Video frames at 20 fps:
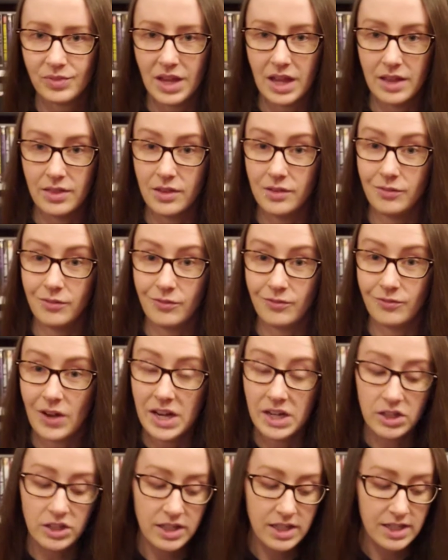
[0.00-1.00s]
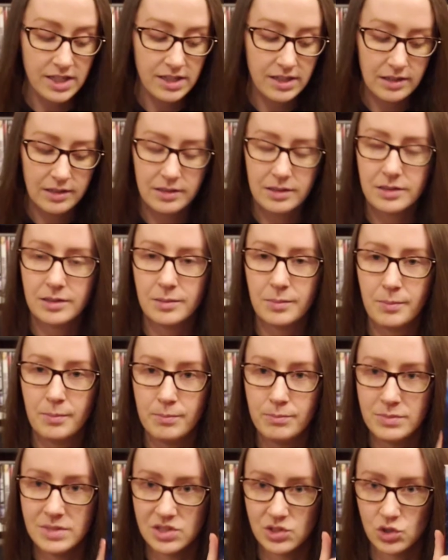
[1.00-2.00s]
And then finally,
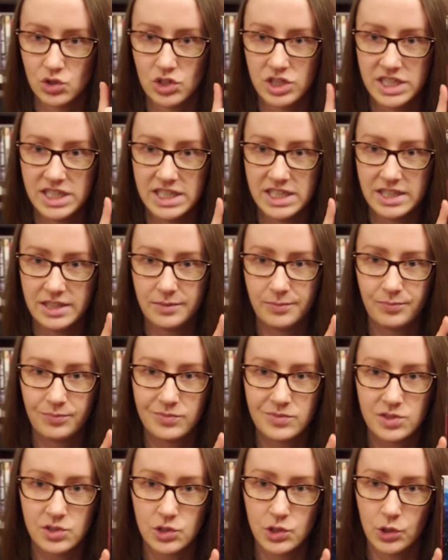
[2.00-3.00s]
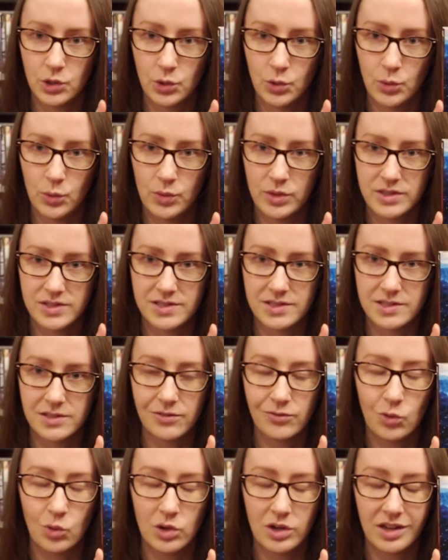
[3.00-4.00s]
Misery. So this is the
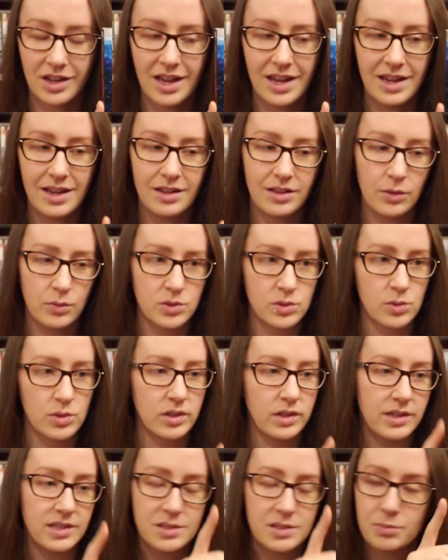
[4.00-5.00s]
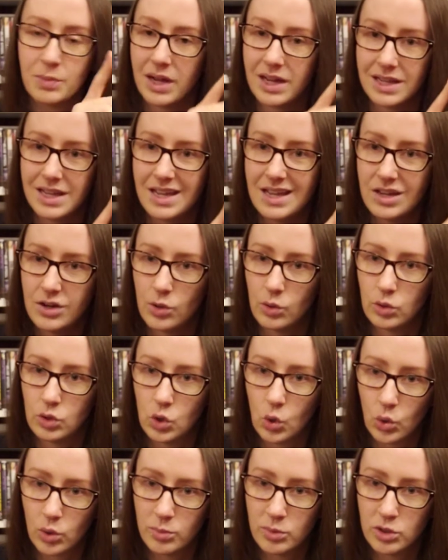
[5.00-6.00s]
4K that was released by Kino
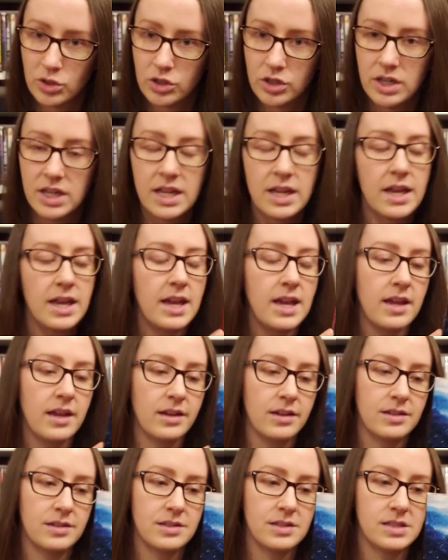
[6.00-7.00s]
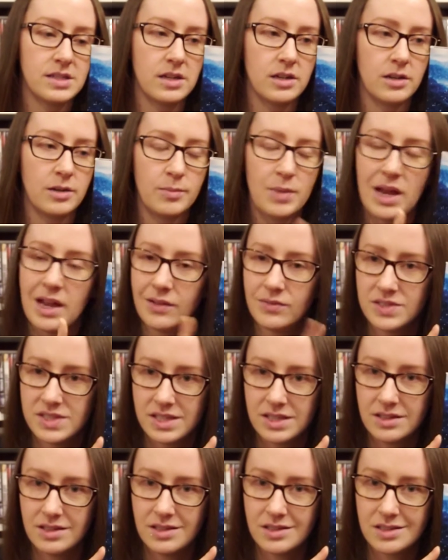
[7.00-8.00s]
Lorber, and I have
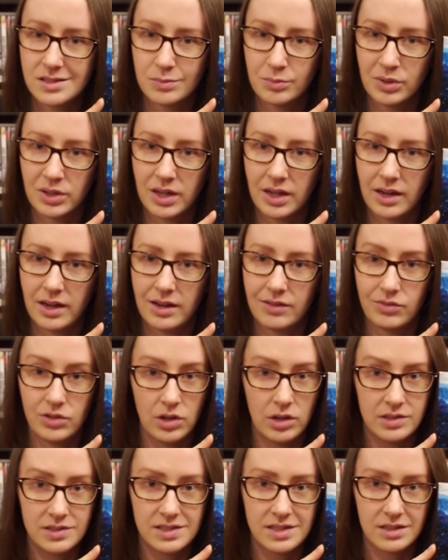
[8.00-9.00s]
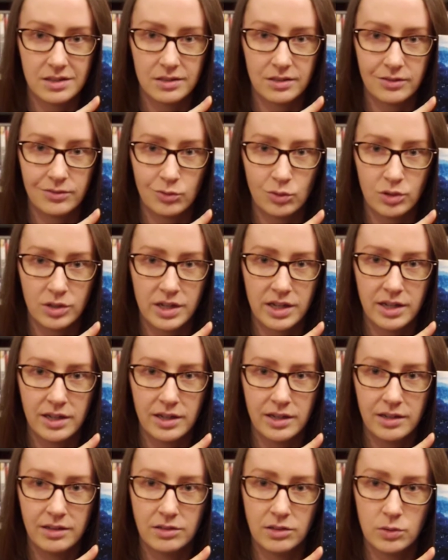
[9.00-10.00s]
seen this, but I have not seen it on
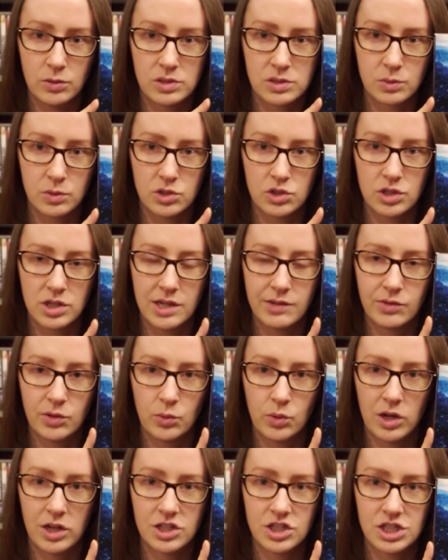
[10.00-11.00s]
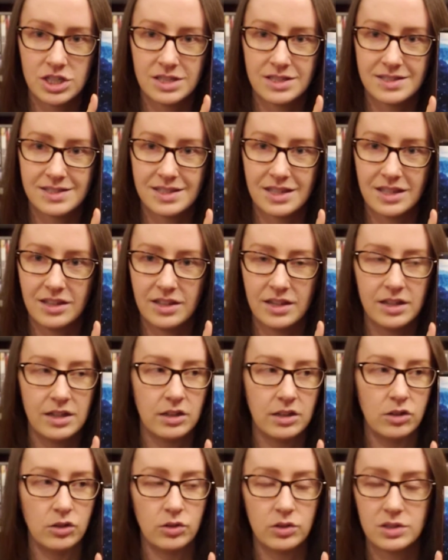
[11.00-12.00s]
4K. Lewis Switcher gave it a watch and said that it
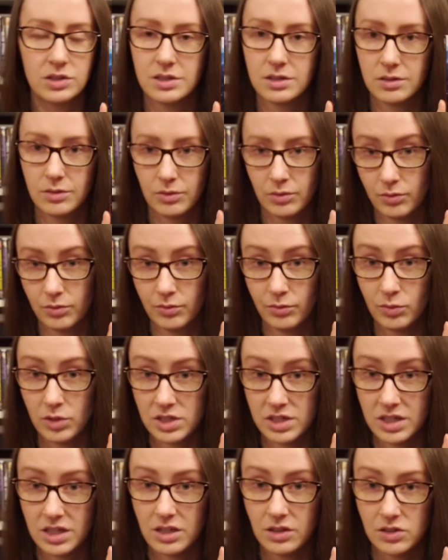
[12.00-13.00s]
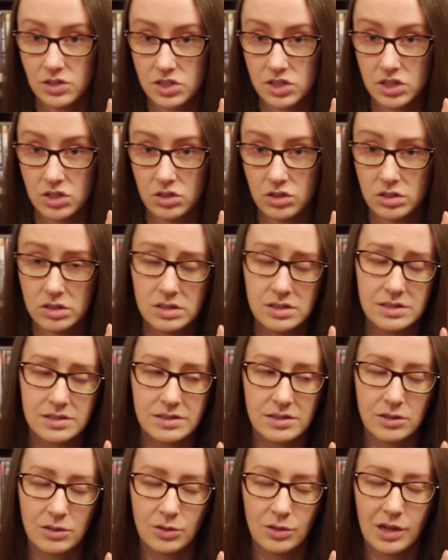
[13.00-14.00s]
looked ridiculously good,
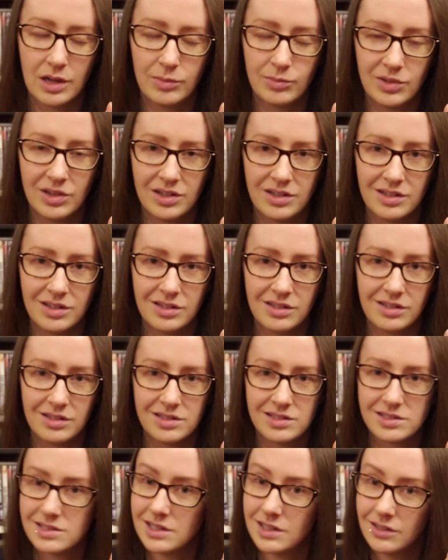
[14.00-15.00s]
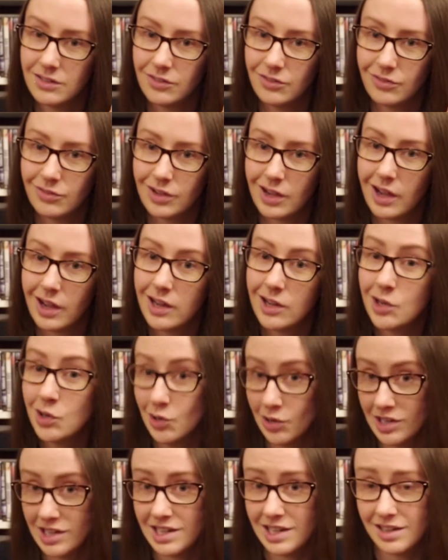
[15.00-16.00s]
so I'm gonna see if I
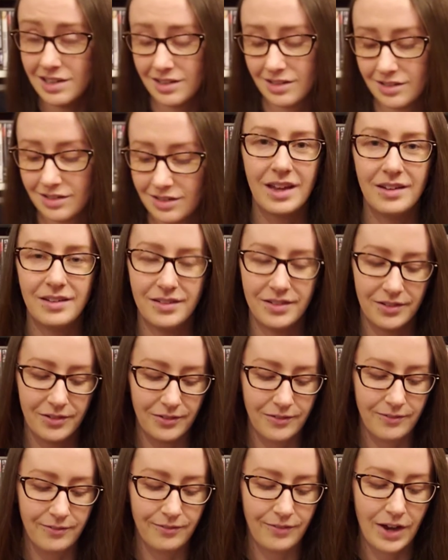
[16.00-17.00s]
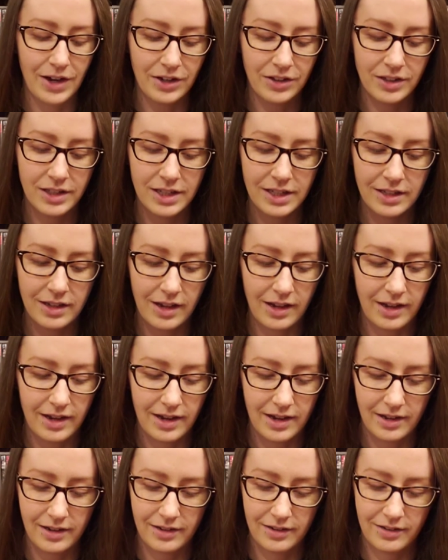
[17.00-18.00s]
agree. And finally, I
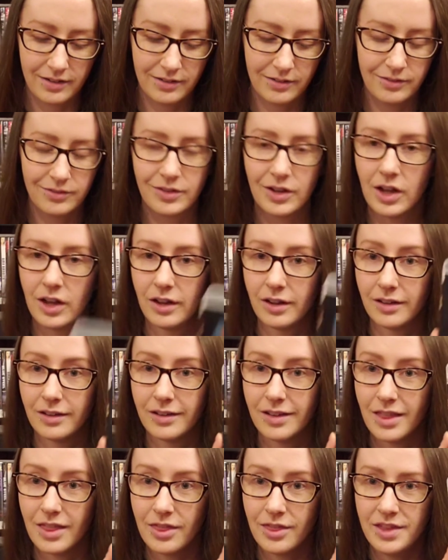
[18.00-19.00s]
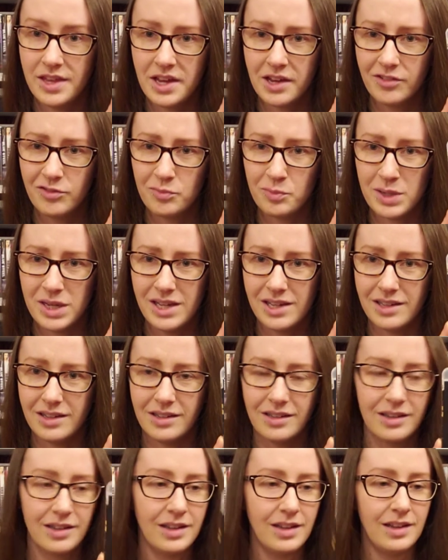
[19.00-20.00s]
have the
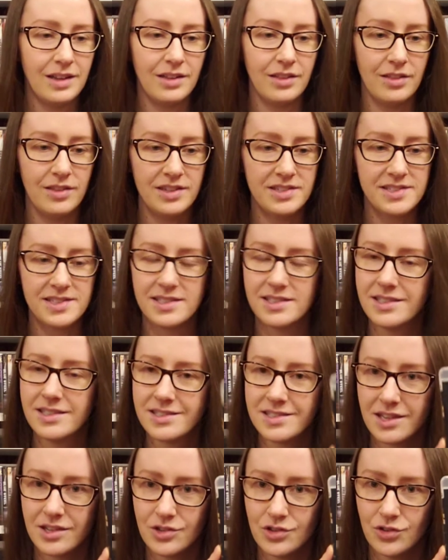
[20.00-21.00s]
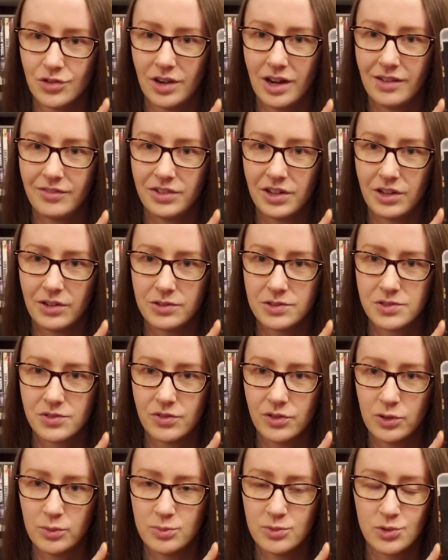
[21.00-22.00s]
FP. This is a Draft House
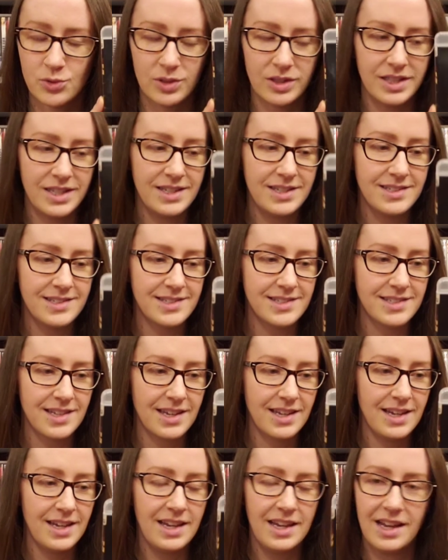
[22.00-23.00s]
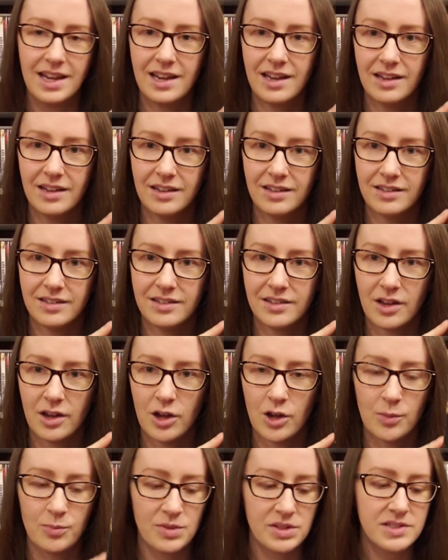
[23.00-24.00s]
Films release, and
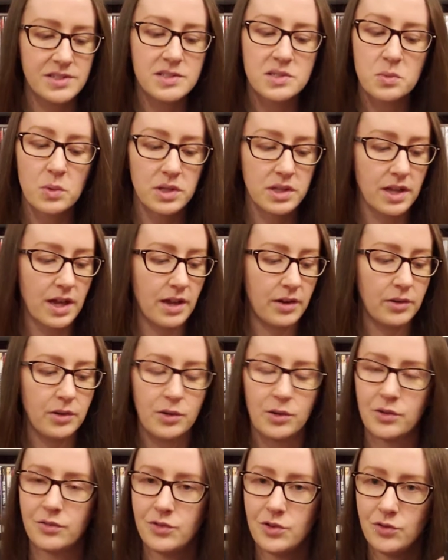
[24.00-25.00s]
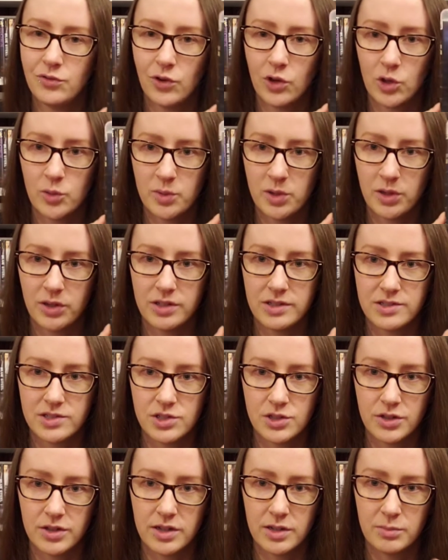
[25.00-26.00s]
this is the one that, I don't know if you follow me on
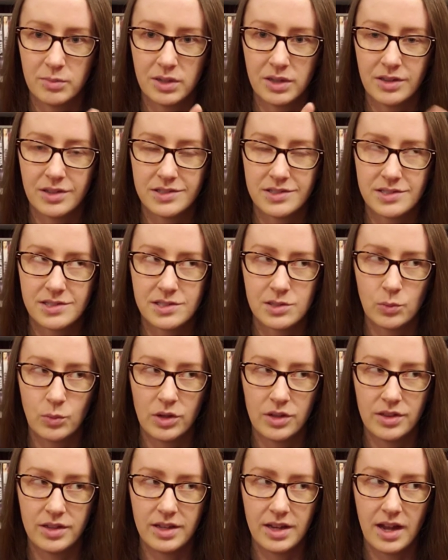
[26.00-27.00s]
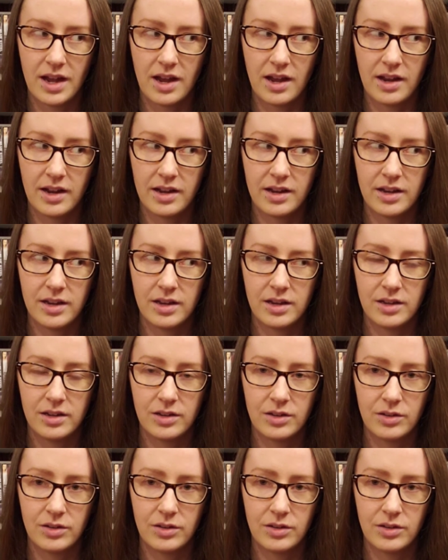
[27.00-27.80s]
Instagram, but this is the one that I